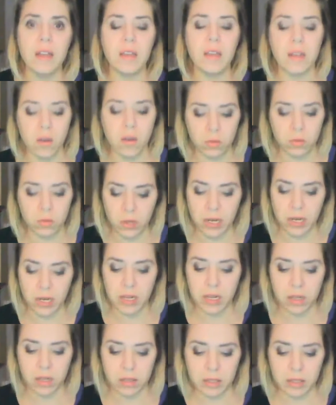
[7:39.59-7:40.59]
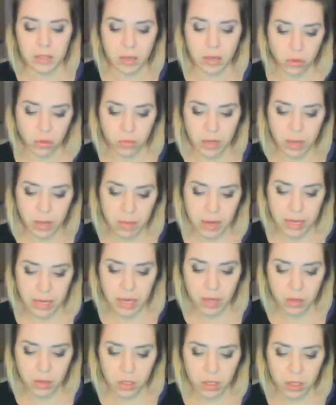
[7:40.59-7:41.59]
He knows where he can schedule me in my
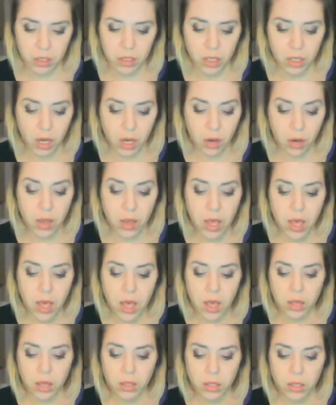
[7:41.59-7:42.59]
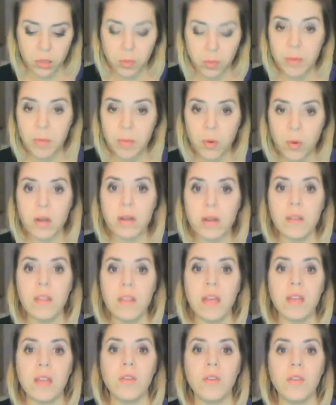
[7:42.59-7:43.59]
calendar. So super important
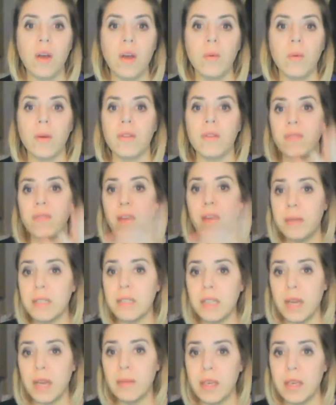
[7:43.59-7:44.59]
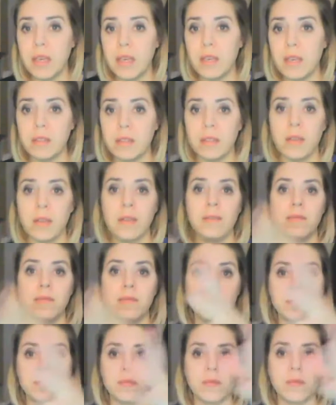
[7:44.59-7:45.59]
that you know when family time is
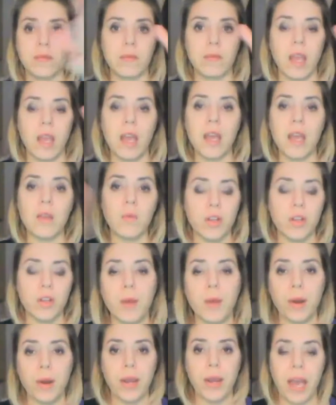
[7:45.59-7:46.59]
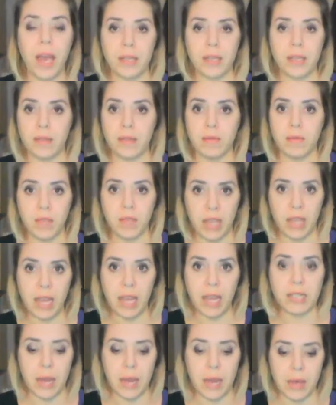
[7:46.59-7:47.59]
and when your Mary Kay
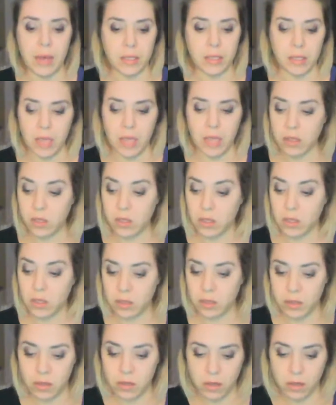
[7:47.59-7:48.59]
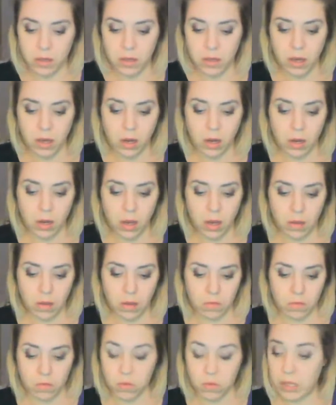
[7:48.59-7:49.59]
time is. That's
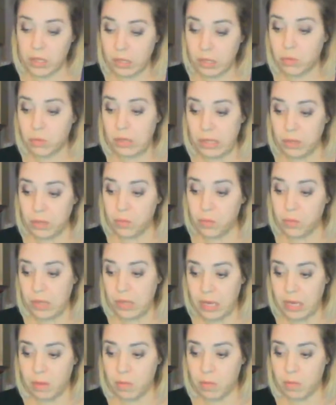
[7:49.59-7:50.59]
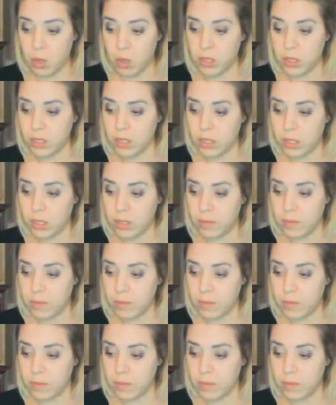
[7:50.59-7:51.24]
really, really, really important.